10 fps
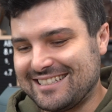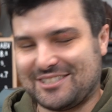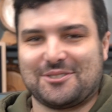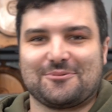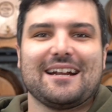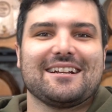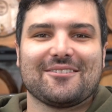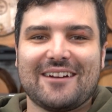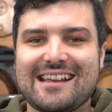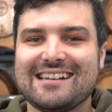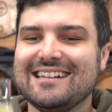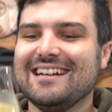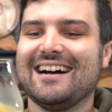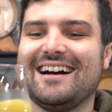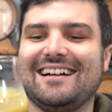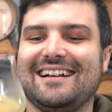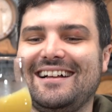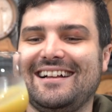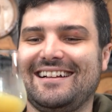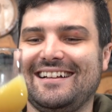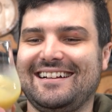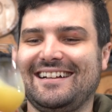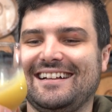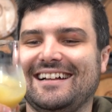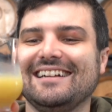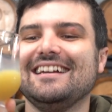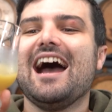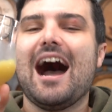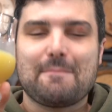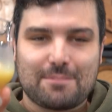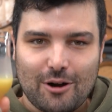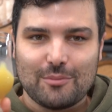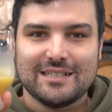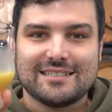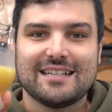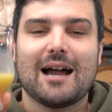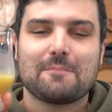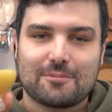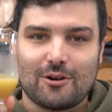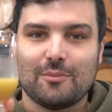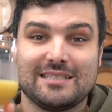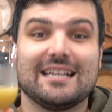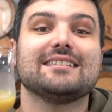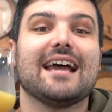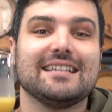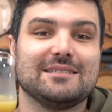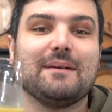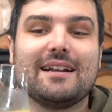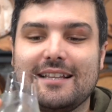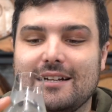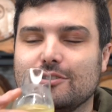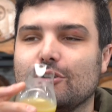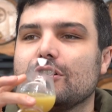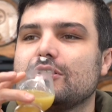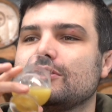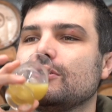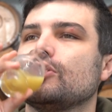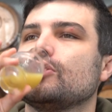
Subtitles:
A Shrek green. I promise, it tastes better than it looks.